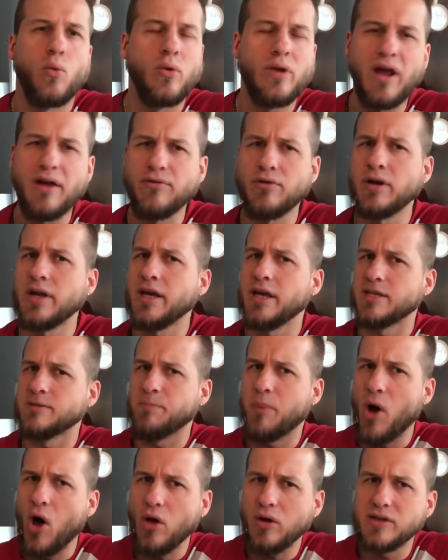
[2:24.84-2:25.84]
Whatever it is,
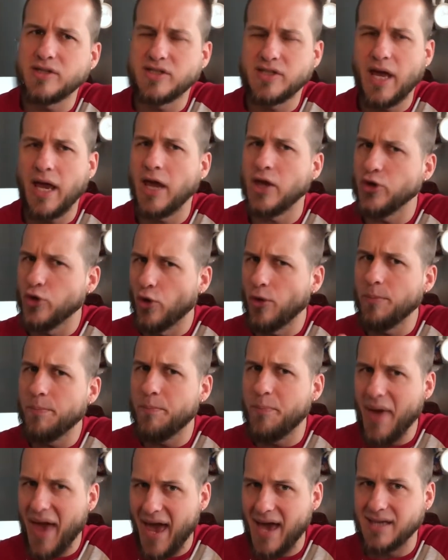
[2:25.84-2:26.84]
Paul is saying your
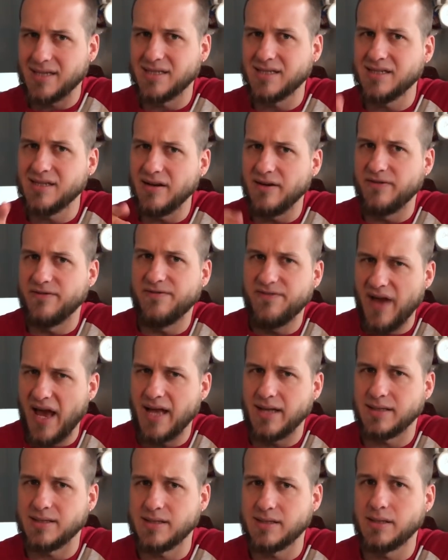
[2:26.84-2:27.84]
best
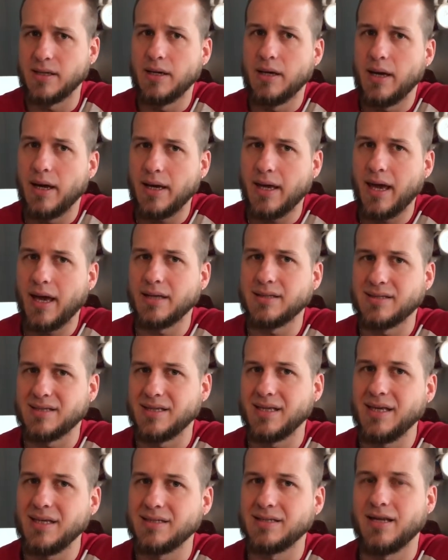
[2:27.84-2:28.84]
defense
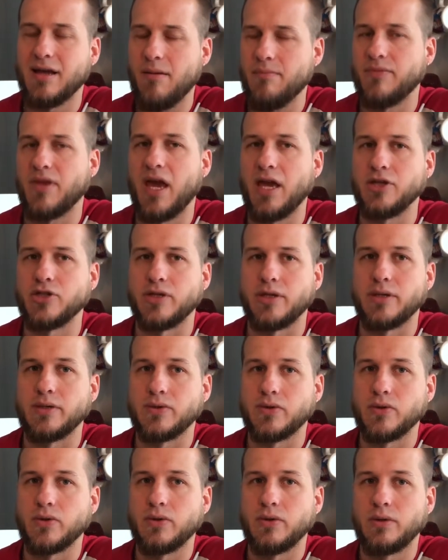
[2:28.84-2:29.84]
against these
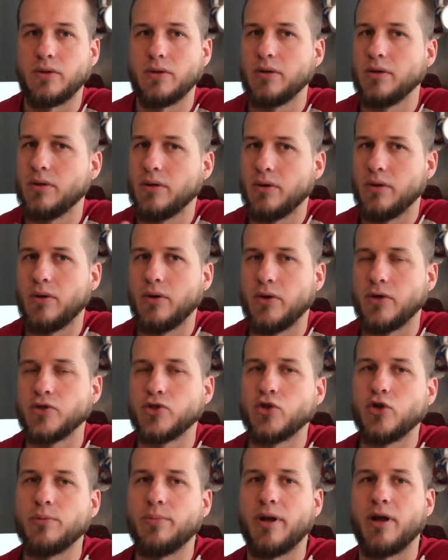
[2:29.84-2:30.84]
temptations
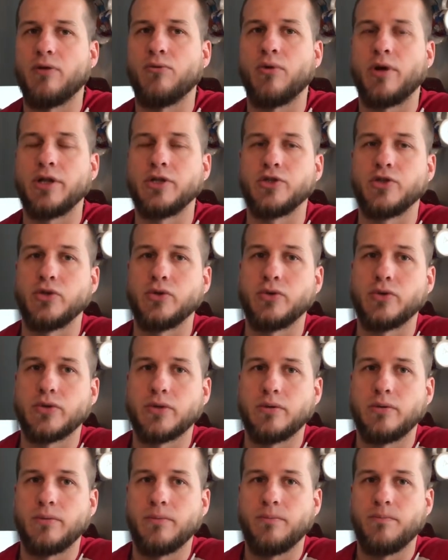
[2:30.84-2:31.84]
is a good pair of running
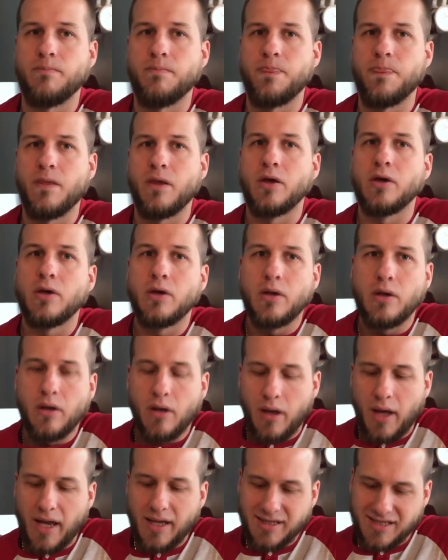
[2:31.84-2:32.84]
shoes.
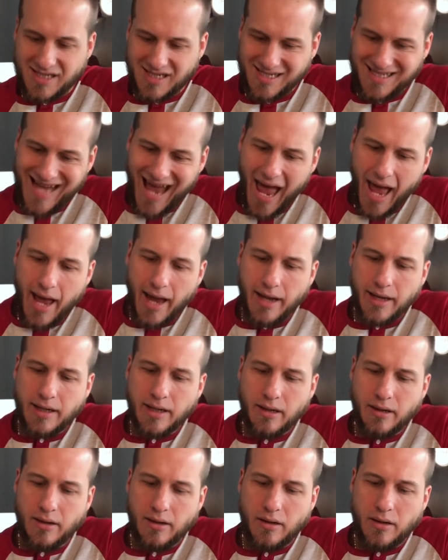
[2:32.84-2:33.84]

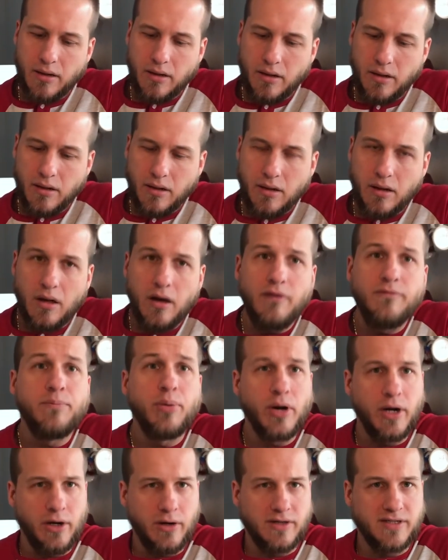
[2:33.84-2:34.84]
Instead of
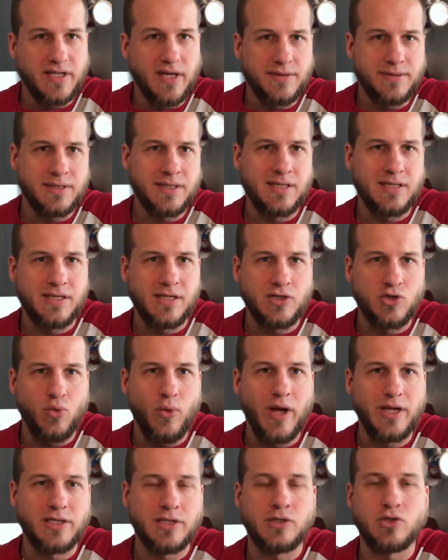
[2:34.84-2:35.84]
putting ourselves in these
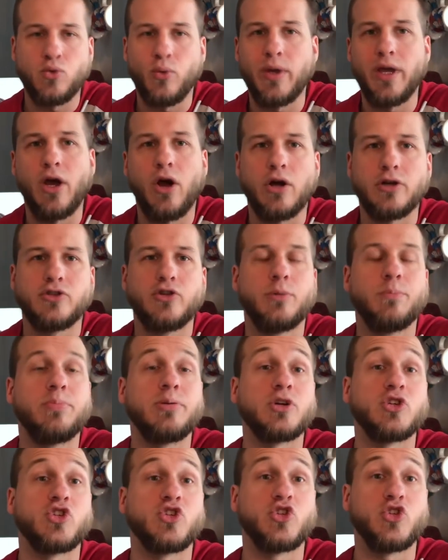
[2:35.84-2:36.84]
situations, we are to
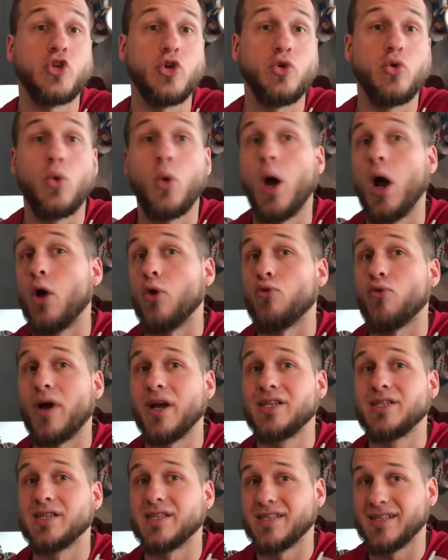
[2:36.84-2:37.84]
pursue
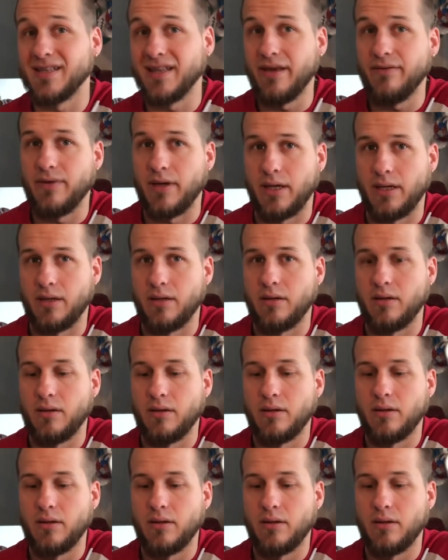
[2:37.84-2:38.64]
righteous living,